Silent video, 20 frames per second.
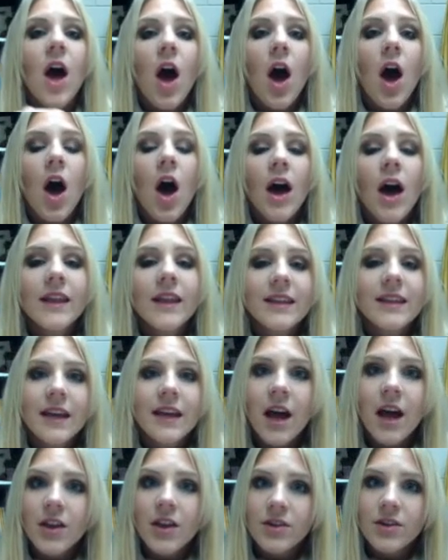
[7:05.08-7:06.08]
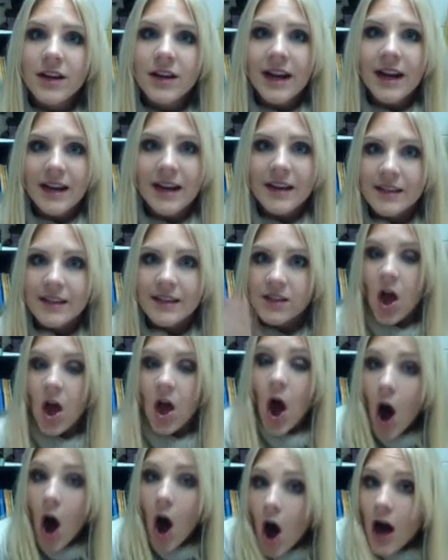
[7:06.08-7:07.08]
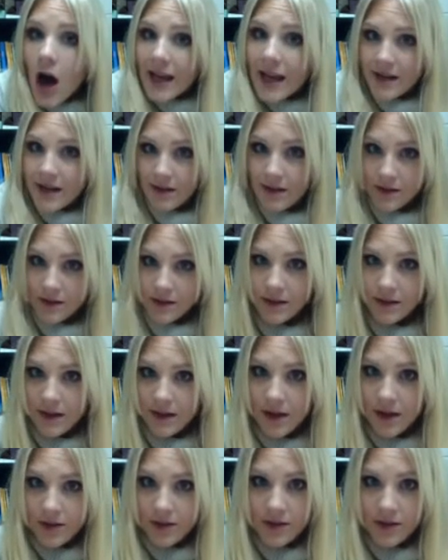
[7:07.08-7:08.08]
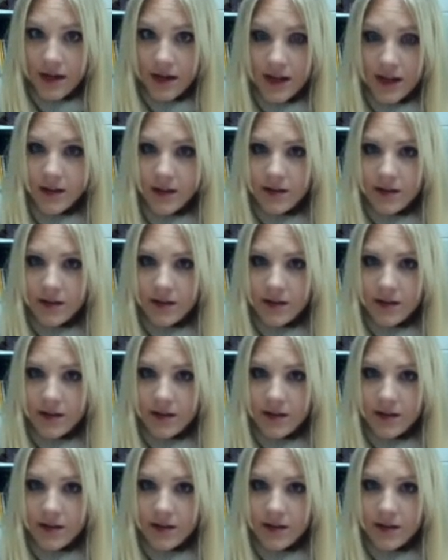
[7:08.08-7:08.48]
on the other hand, it's on the other hand,